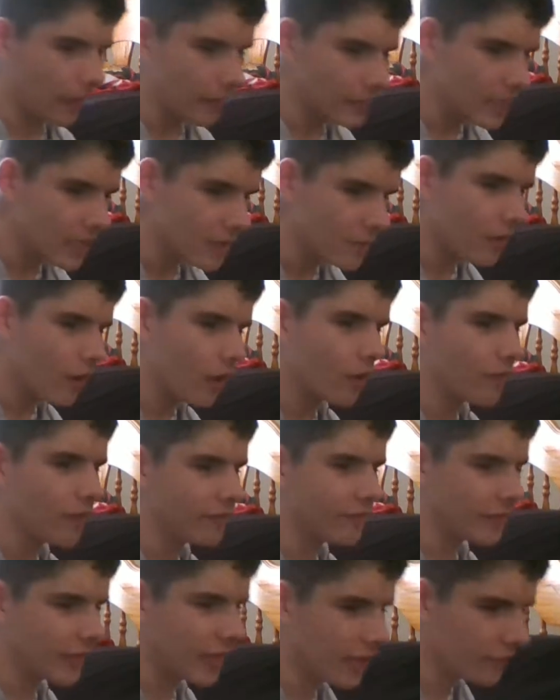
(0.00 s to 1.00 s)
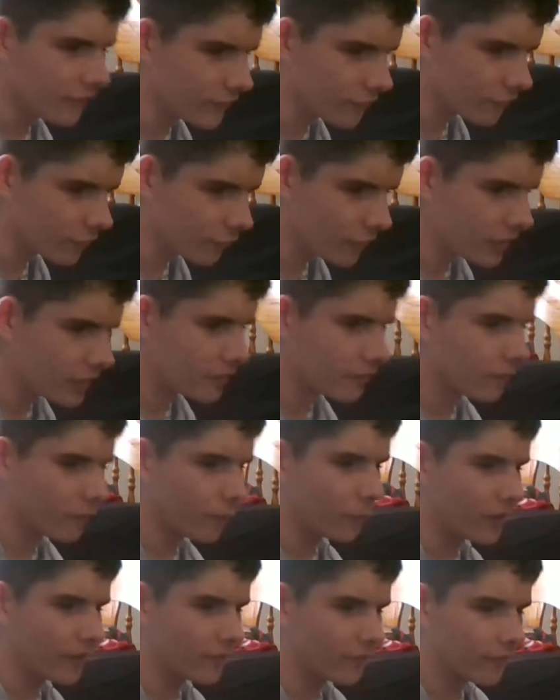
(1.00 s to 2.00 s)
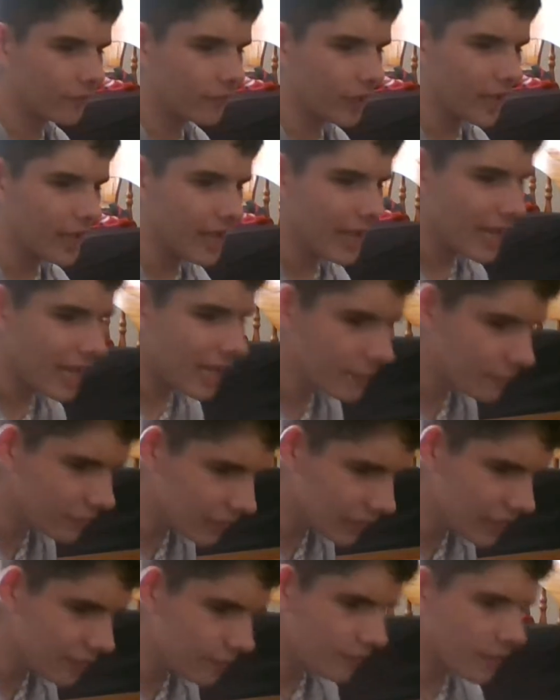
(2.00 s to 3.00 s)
Yamaha Education Suite, which I believe